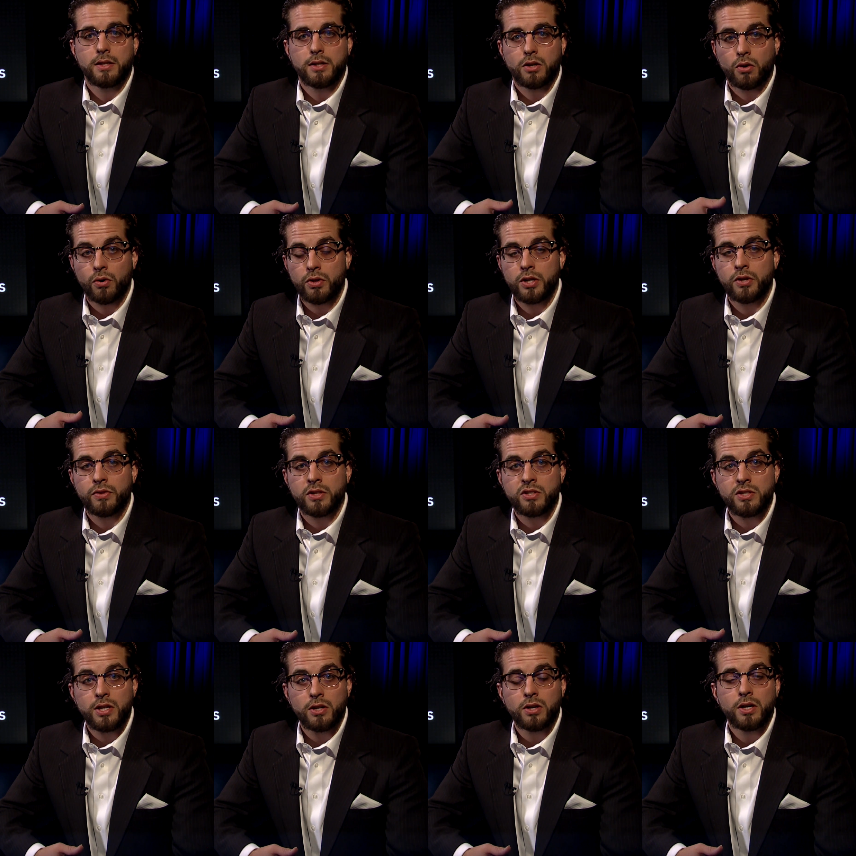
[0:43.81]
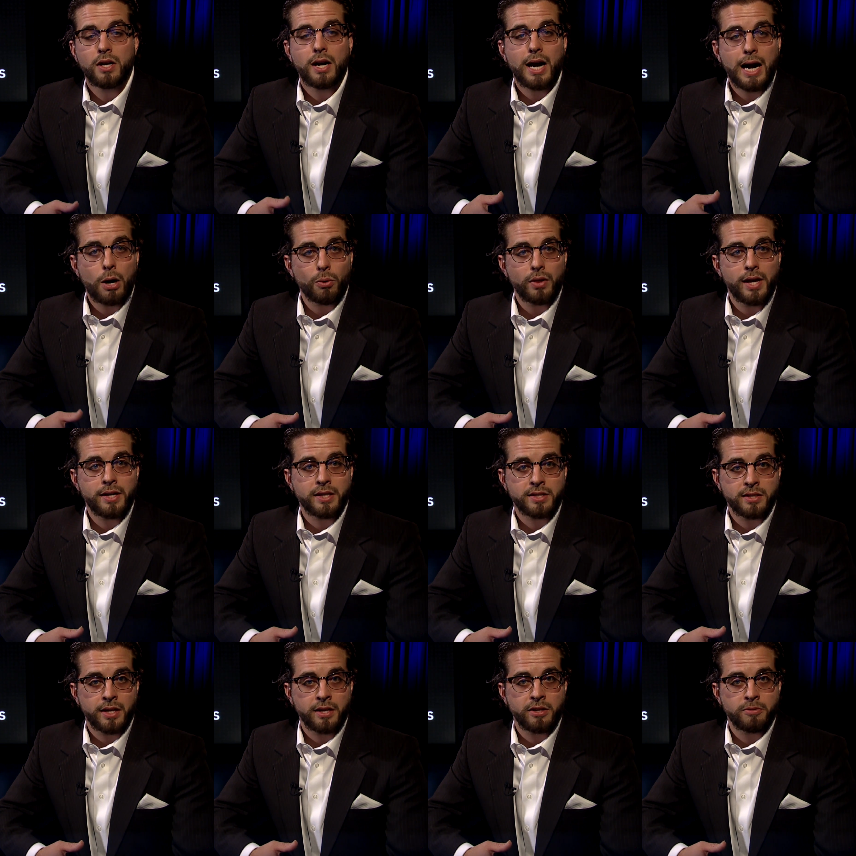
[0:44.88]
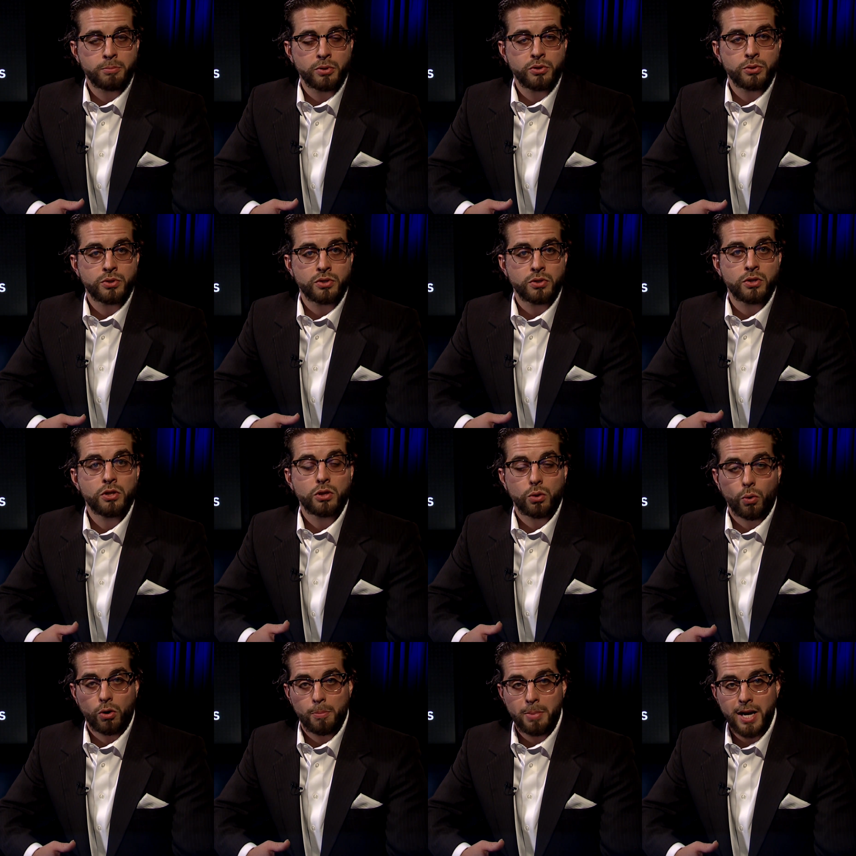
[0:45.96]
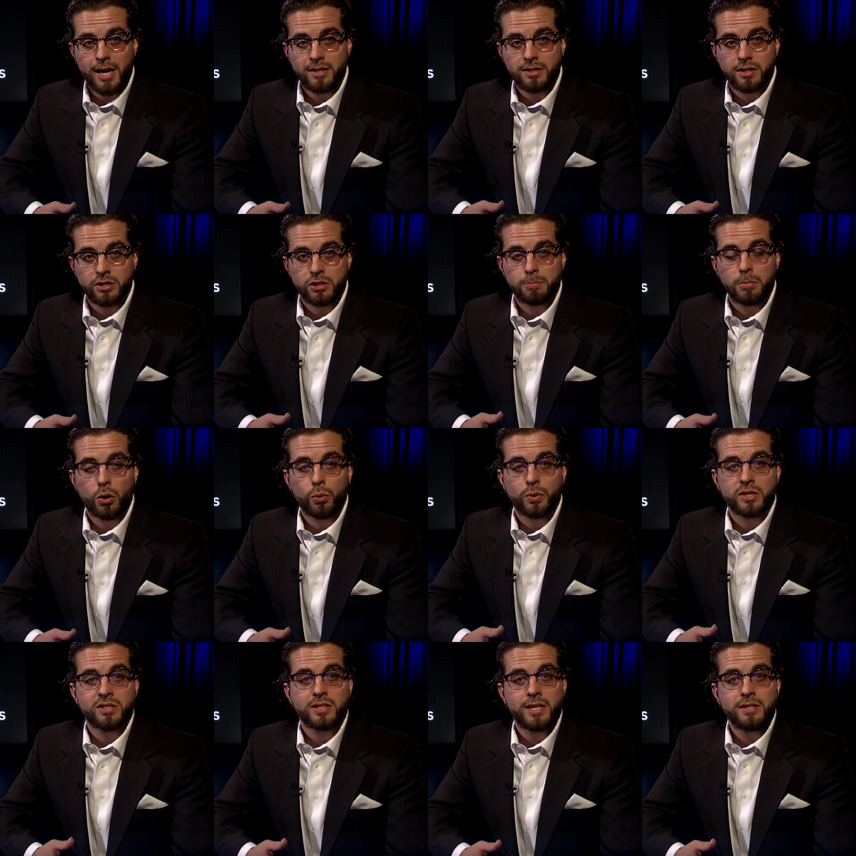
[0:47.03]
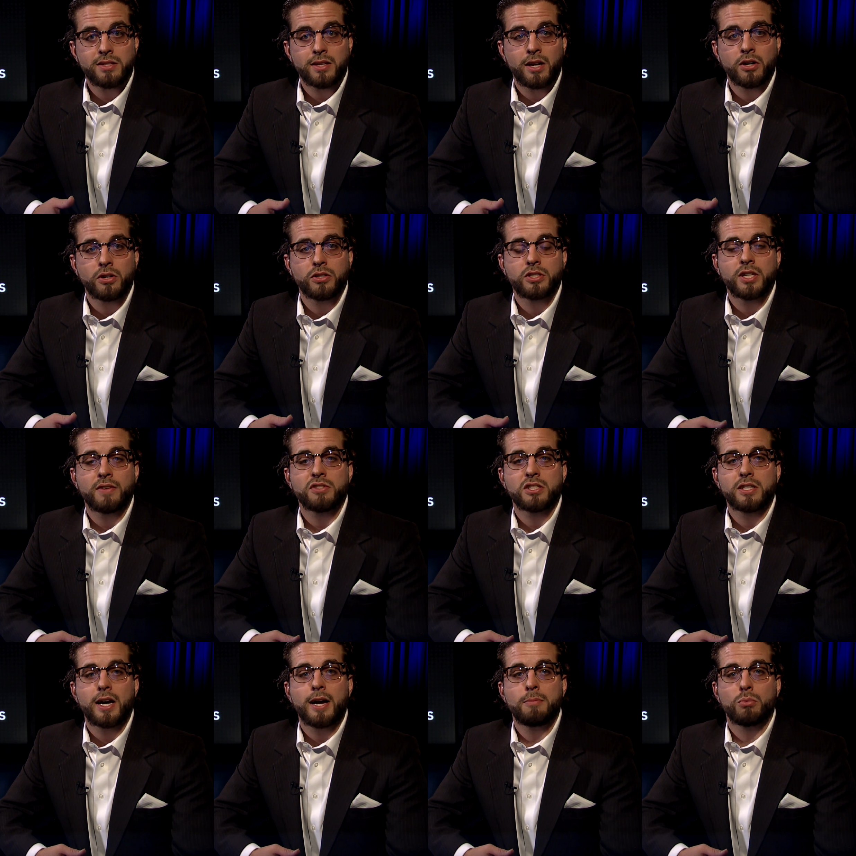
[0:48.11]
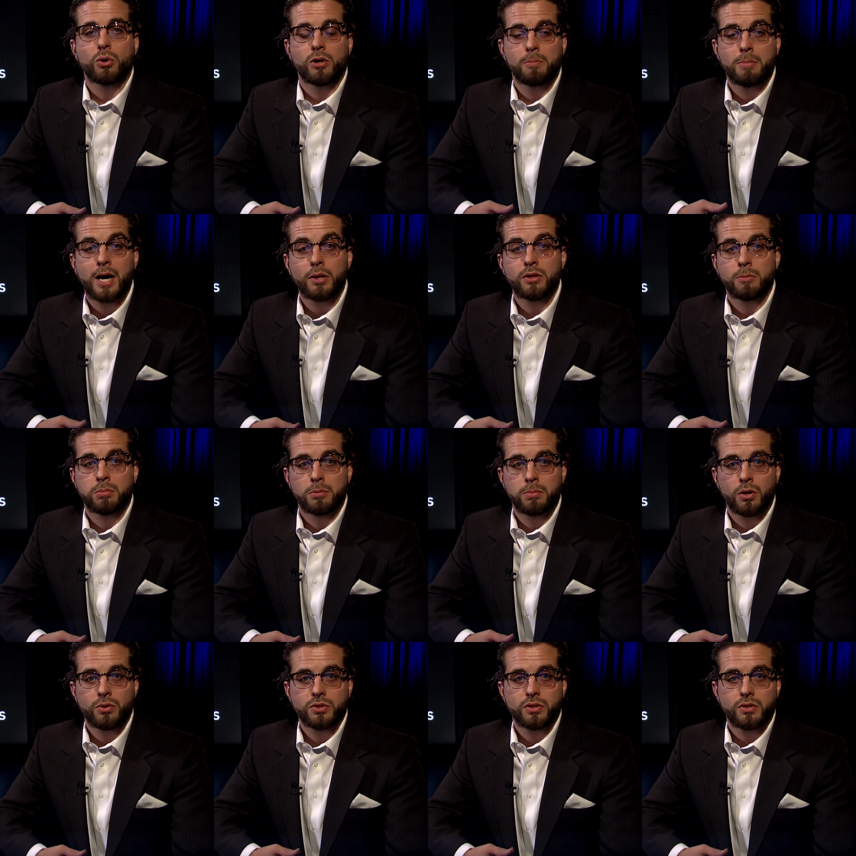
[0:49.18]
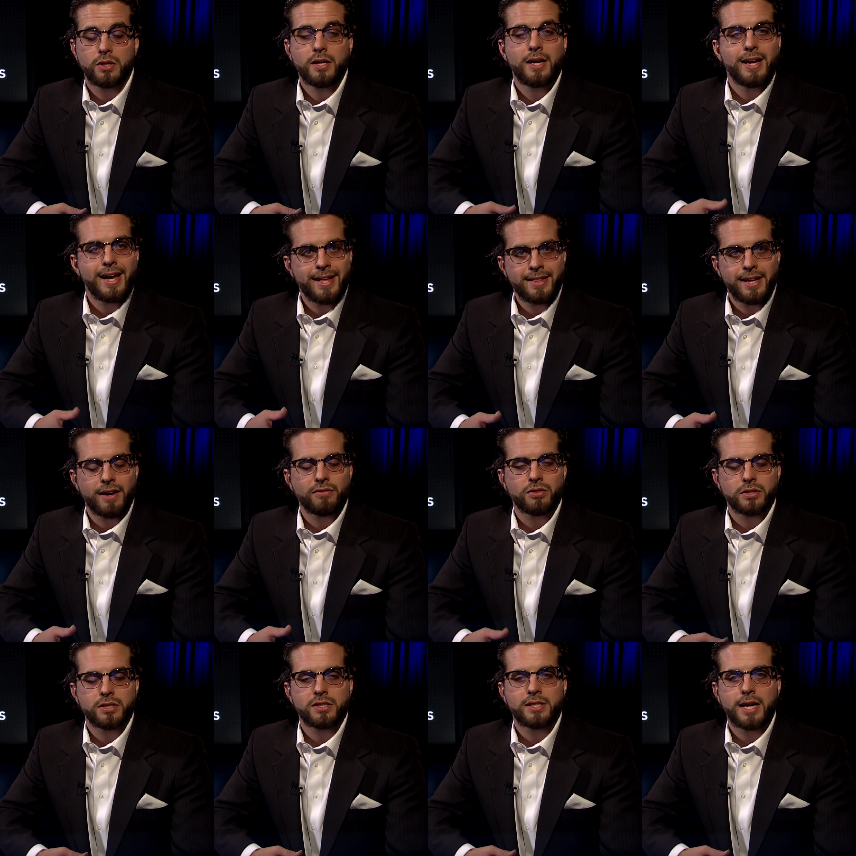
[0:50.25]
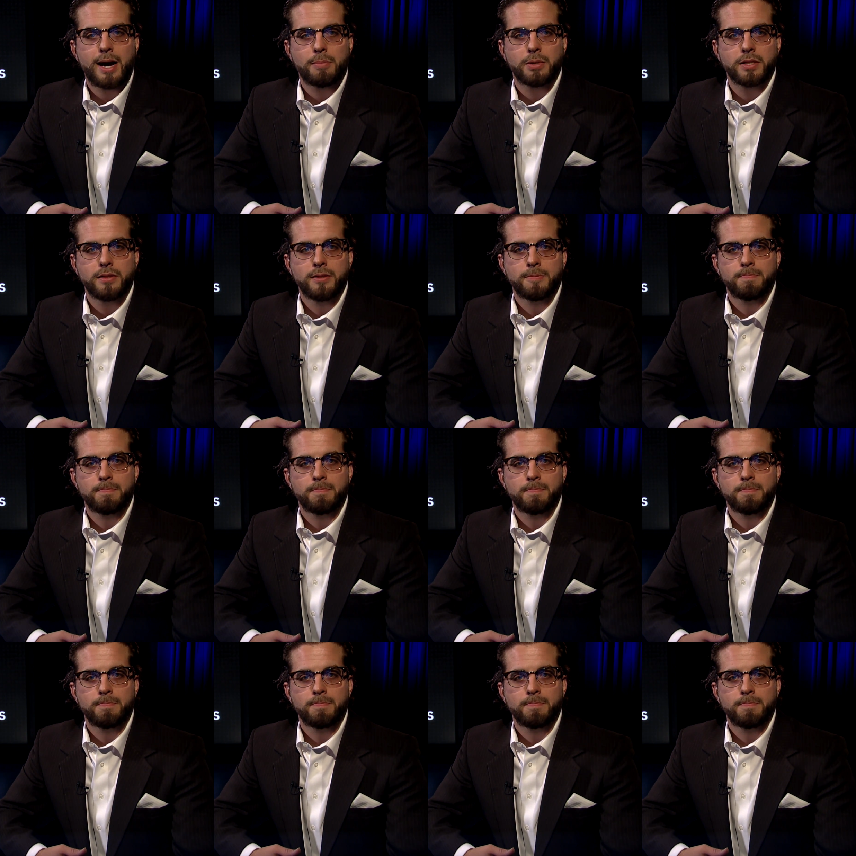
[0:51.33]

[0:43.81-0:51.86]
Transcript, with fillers: Earlier this year, Our Land executive producer Laura Paskus spoke with State Senator Jeff Steinborn about the proposal and the effort to stop it.